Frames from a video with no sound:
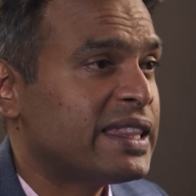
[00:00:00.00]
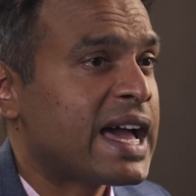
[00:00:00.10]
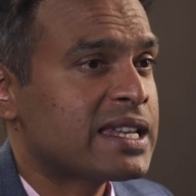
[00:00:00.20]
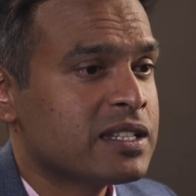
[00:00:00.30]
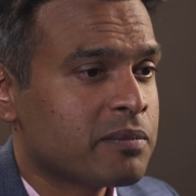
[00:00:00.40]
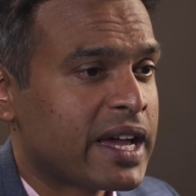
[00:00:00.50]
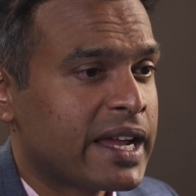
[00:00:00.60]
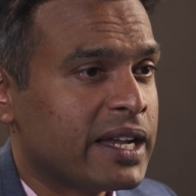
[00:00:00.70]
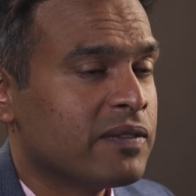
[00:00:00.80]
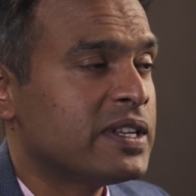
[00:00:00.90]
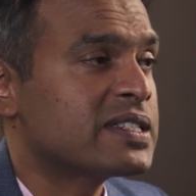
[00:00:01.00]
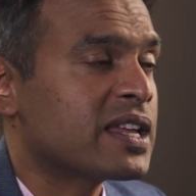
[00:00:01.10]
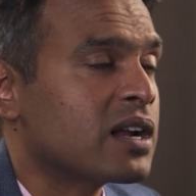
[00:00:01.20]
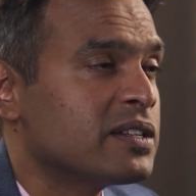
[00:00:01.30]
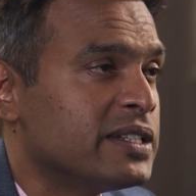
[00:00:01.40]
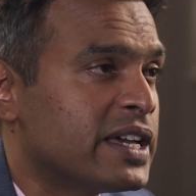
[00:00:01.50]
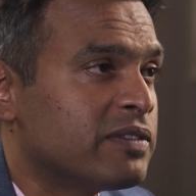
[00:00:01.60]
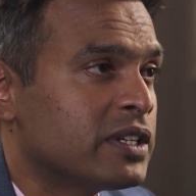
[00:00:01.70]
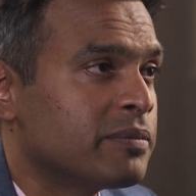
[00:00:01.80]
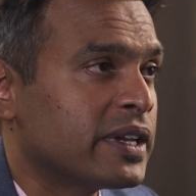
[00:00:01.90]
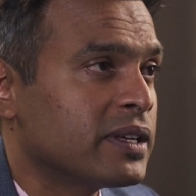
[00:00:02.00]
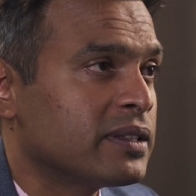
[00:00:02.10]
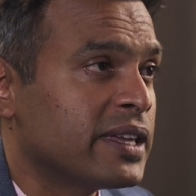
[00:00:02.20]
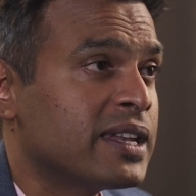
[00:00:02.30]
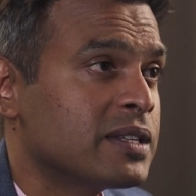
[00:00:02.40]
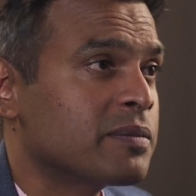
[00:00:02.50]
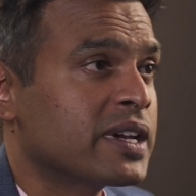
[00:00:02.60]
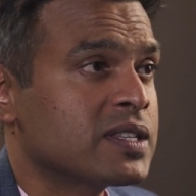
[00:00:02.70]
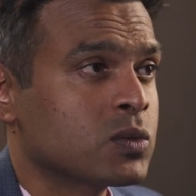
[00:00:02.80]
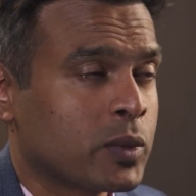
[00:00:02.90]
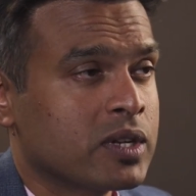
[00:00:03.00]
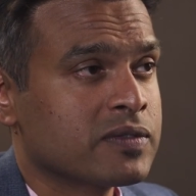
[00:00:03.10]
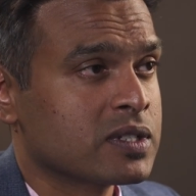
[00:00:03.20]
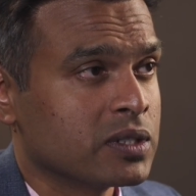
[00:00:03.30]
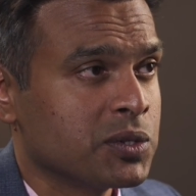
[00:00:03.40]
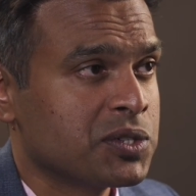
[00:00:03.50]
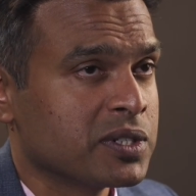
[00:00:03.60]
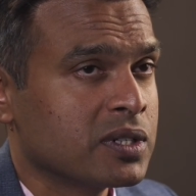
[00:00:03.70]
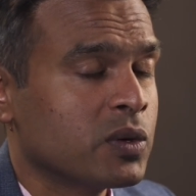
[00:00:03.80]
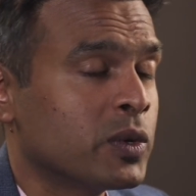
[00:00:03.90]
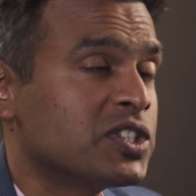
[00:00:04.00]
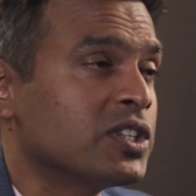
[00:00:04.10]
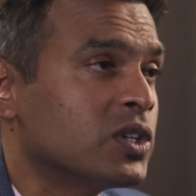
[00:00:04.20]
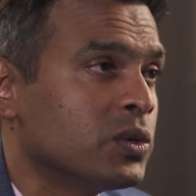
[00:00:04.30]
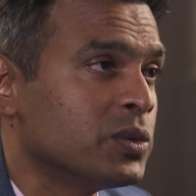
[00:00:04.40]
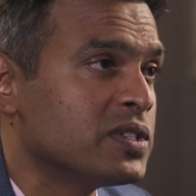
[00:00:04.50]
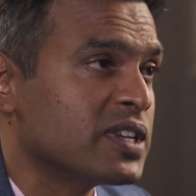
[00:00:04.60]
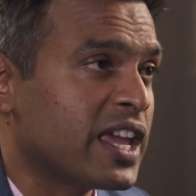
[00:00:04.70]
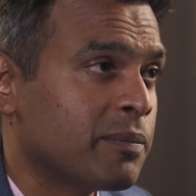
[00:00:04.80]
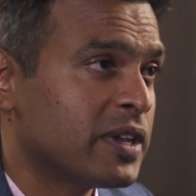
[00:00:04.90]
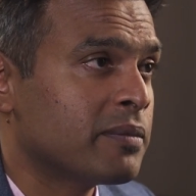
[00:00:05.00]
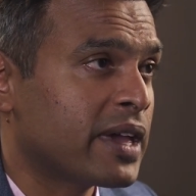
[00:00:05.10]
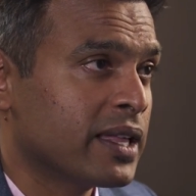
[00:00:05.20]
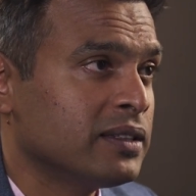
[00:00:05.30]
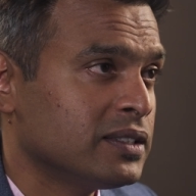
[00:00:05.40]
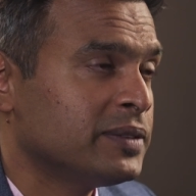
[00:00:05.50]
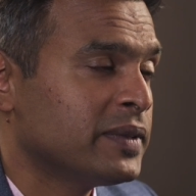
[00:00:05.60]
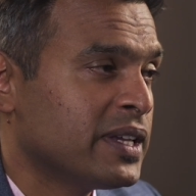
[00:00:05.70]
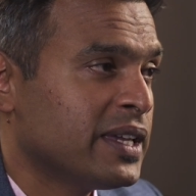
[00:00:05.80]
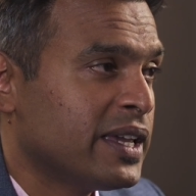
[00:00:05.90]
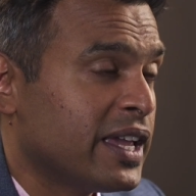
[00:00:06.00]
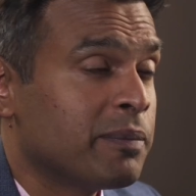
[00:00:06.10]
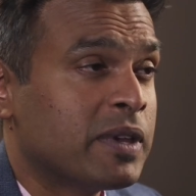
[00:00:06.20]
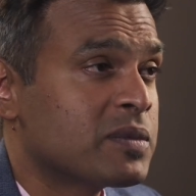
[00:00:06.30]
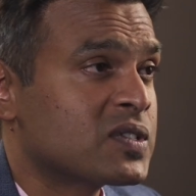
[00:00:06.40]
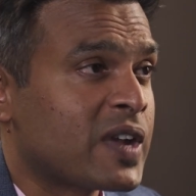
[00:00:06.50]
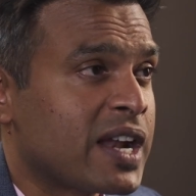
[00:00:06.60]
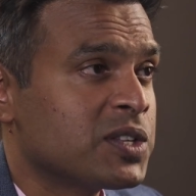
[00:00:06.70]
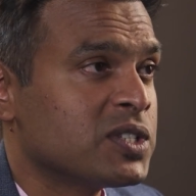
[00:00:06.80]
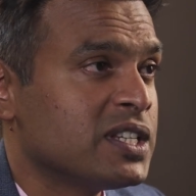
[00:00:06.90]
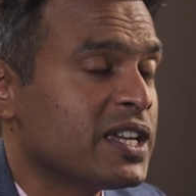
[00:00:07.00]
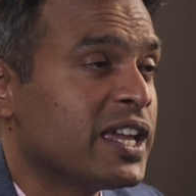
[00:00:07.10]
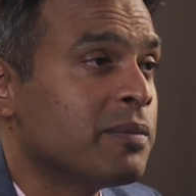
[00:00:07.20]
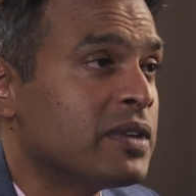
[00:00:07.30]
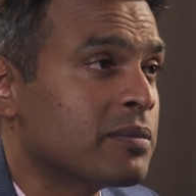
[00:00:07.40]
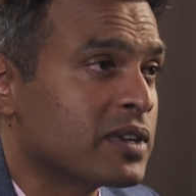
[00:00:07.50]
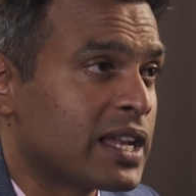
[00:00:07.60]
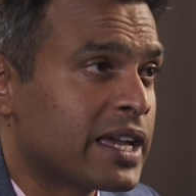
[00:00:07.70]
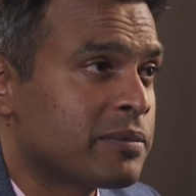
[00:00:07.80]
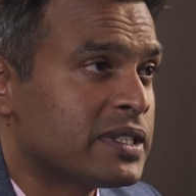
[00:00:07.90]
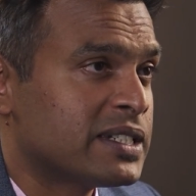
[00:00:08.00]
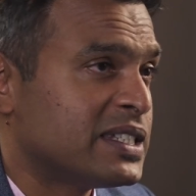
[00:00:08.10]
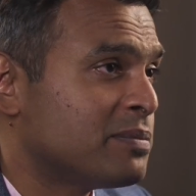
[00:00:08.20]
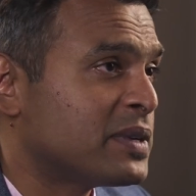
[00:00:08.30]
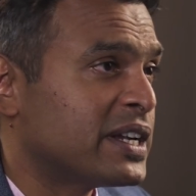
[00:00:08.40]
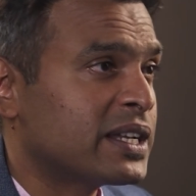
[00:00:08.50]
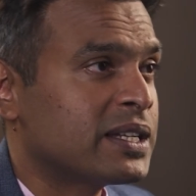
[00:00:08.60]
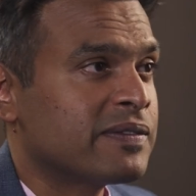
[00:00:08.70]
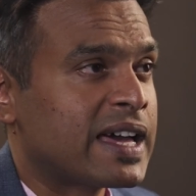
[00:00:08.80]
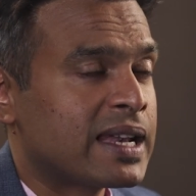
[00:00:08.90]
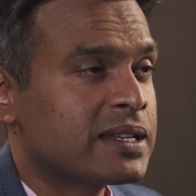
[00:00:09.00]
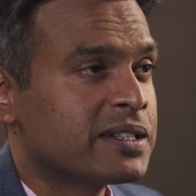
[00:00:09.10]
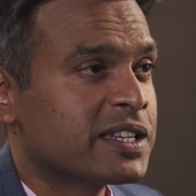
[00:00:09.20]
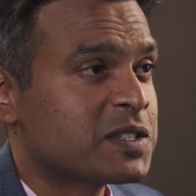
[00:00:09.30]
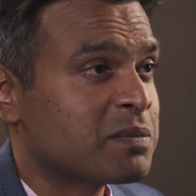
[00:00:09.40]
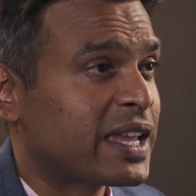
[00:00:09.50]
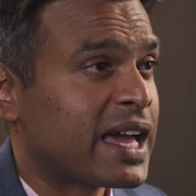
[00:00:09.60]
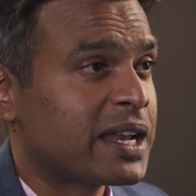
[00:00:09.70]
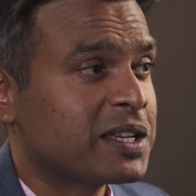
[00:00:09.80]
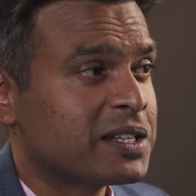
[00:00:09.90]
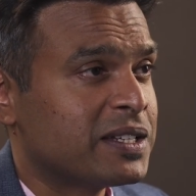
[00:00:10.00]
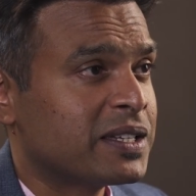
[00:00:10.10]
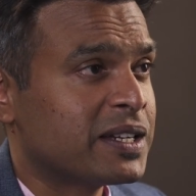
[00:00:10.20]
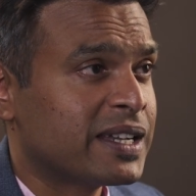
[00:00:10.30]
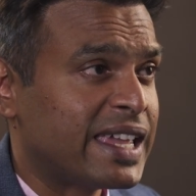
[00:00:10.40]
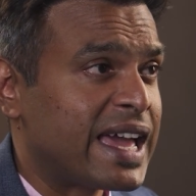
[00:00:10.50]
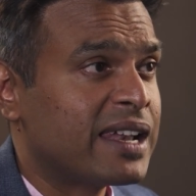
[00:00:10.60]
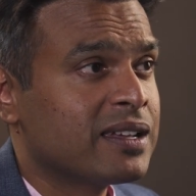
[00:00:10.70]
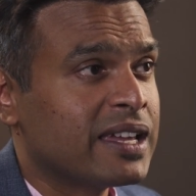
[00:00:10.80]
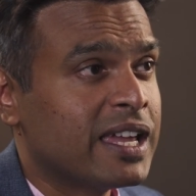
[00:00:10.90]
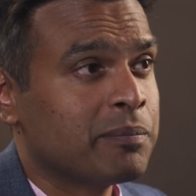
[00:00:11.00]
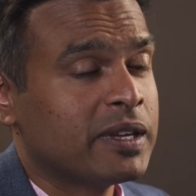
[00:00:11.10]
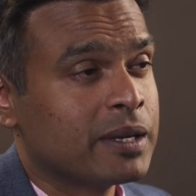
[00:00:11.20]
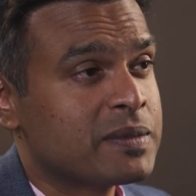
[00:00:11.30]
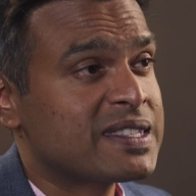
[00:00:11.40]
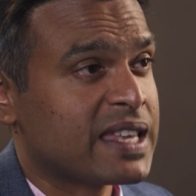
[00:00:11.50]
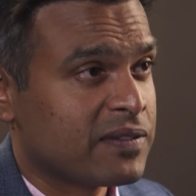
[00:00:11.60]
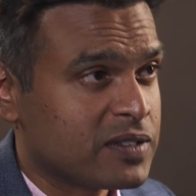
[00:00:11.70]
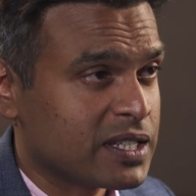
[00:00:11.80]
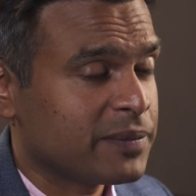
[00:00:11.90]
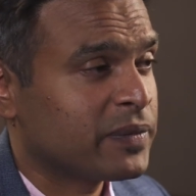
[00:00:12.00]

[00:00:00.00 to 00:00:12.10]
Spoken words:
that in mind, we started developing the enterprise suite of solution, which includes APM Health, APM Strategy, APM Reliability, Predictive Analytics, Mechanical Integrity, and APM Safety.